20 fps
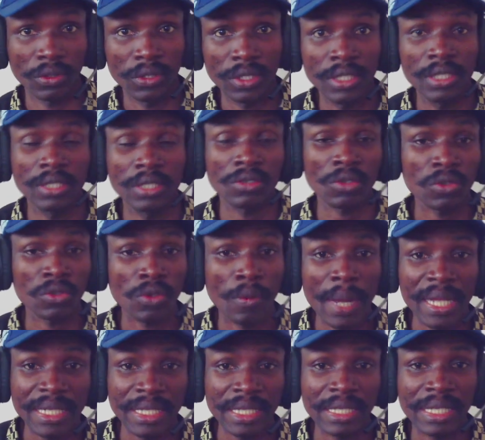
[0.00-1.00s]
It is
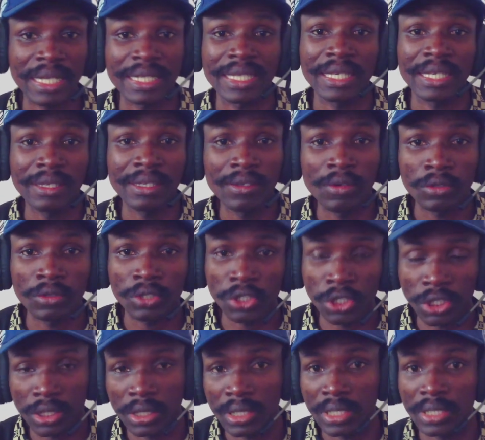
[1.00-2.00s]
automatic that he or
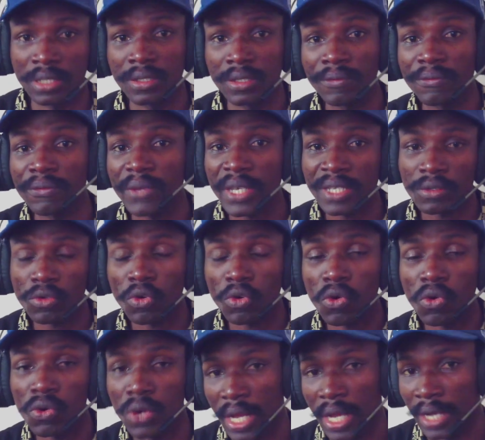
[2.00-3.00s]
she is the first
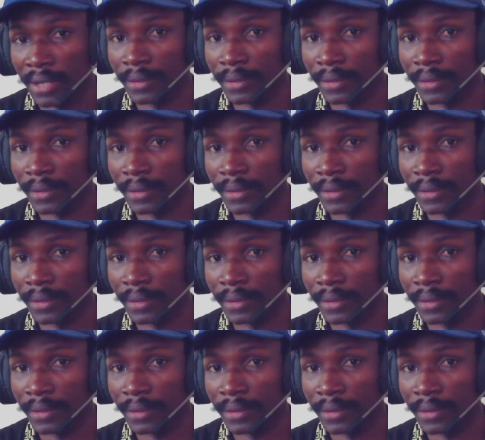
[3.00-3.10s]
owner